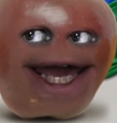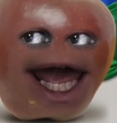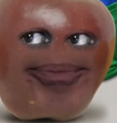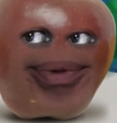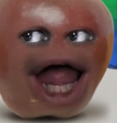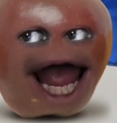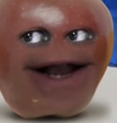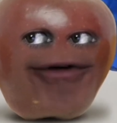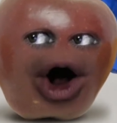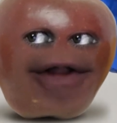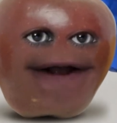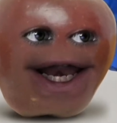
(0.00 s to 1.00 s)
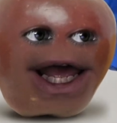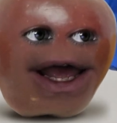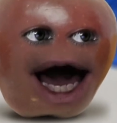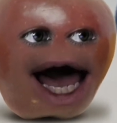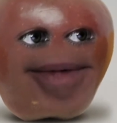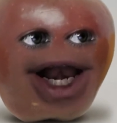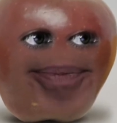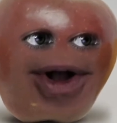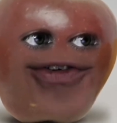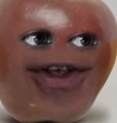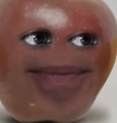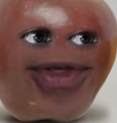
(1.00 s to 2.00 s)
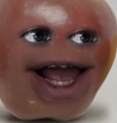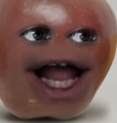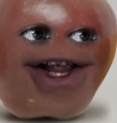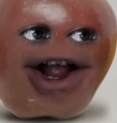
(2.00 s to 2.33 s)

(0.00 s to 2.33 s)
It is absolutely necessary.